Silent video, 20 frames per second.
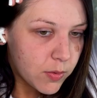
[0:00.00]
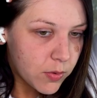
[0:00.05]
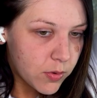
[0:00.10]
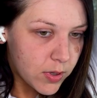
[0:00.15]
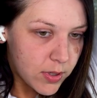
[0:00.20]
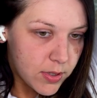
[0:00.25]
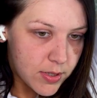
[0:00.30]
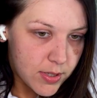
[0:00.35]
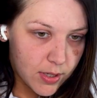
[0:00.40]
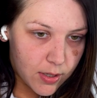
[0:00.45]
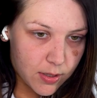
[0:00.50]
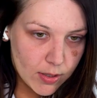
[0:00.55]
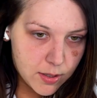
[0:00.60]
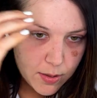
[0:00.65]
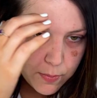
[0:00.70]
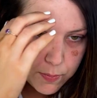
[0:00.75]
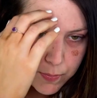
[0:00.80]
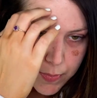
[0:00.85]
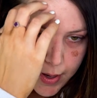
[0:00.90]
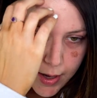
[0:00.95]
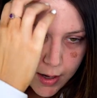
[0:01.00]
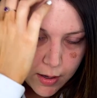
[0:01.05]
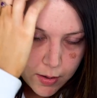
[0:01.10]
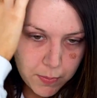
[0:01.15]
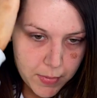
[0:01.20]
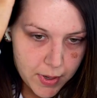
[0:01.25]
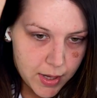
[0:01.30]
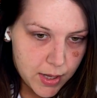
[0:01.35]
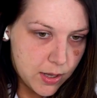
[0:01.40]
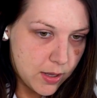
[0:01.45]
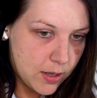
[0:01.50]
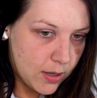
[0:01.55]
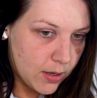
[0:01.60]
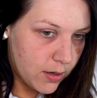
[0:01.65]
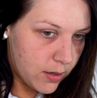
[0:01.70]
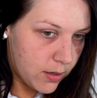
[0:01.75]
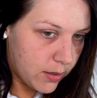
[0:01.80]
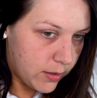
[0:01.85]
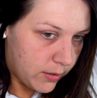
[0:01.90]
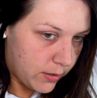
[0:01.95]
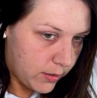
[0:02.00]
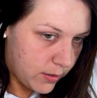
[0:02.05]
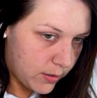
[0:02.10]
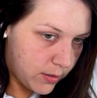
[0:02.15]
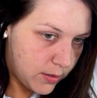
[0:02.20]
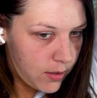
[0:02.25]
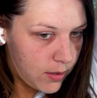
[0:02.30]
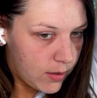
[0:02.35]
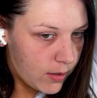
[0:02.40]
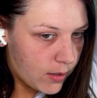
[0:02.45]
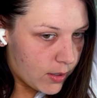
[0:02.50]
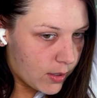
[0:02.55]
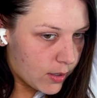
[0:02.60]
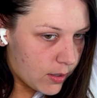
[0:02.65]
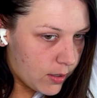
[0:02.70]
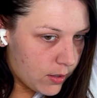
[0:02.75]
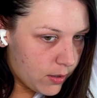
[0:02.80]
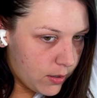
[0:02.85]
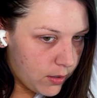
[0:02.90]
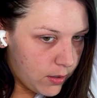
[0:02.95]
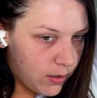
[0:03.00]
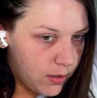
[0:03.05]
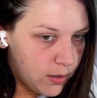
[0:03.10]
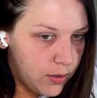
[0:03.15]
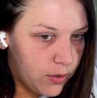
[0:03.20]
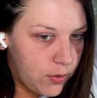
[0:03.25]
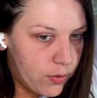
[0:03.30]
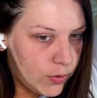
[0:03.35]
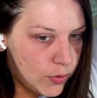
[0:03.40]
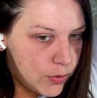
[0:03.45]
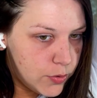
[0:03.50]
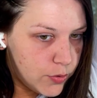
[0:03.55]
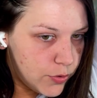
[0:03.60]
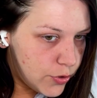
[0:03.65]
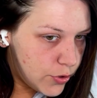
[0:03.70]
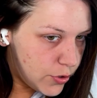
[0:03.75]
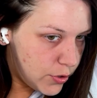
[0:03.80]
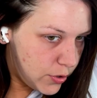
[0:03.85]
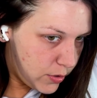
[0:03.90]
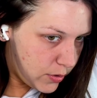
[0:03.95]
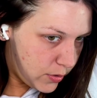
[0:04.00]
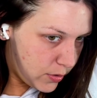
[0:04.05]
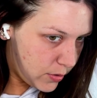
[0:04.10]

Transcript: I'm going to clip back my hair like usual.